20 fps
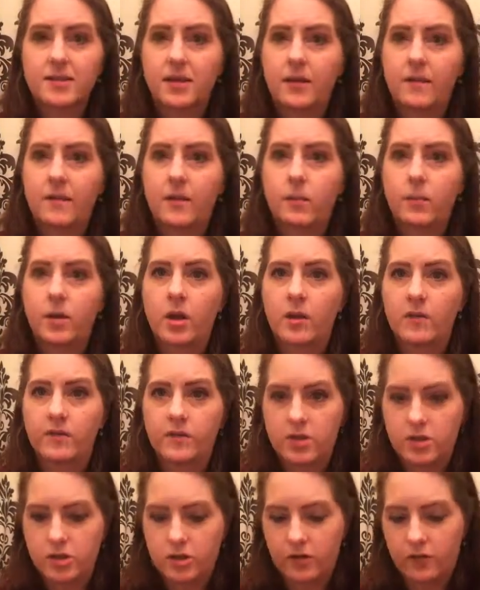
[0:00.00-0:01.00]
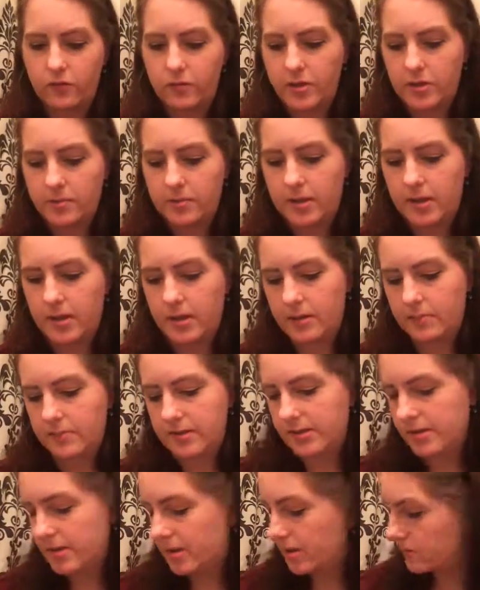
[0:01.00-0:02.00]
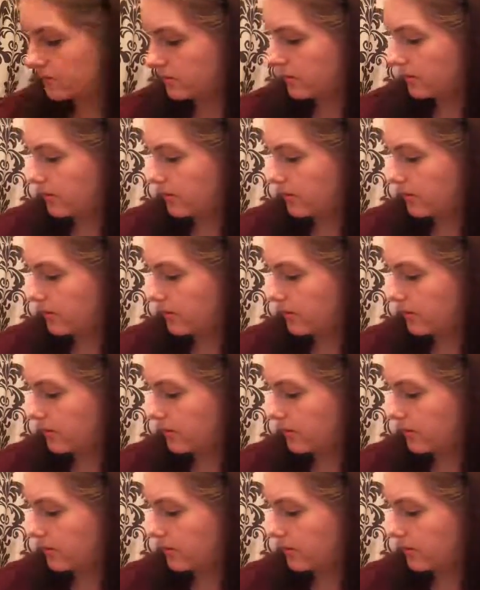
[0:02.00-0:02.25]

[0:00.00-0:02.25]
and then we're going to finish off with a bit of lipstick.